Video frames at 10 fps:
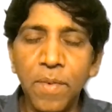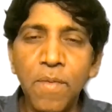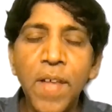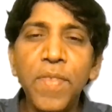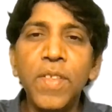
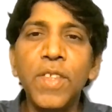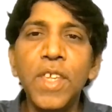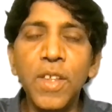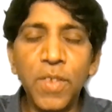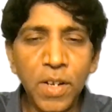When the
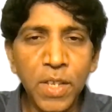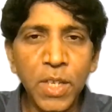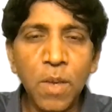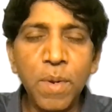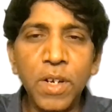senior citizens
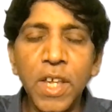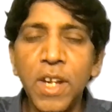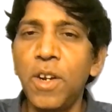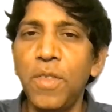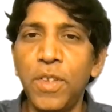have been
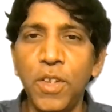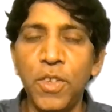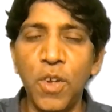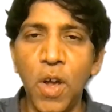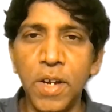taken to this
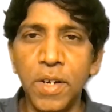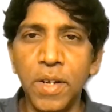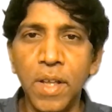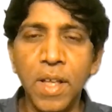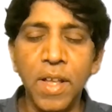resort,
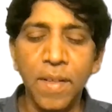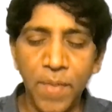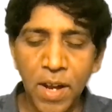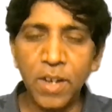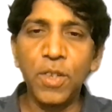
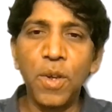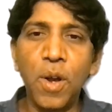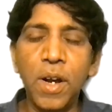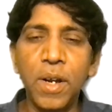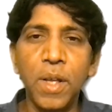the
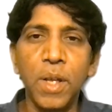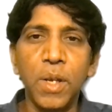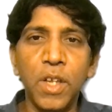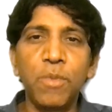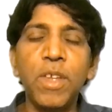resort
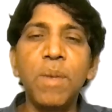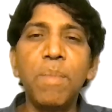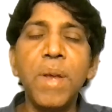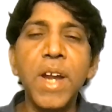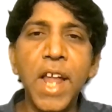has
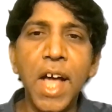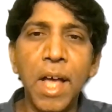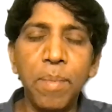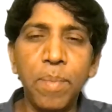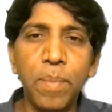been made
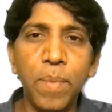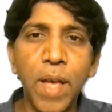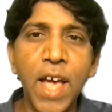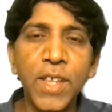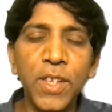up
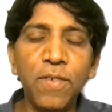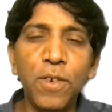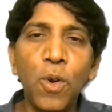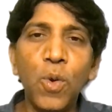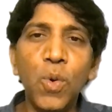as if
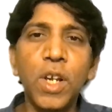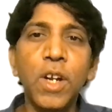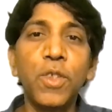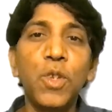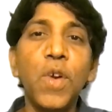to look it
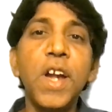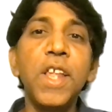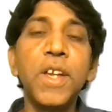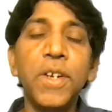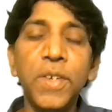was 20
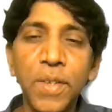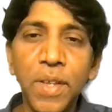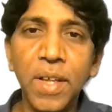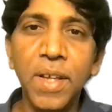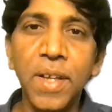years
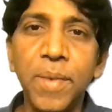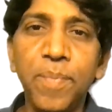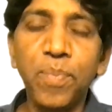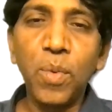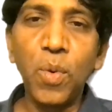
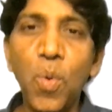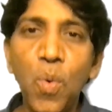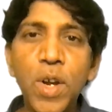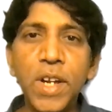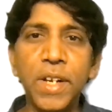
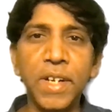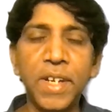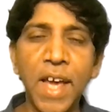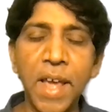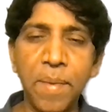older in
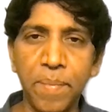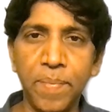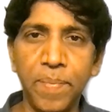time.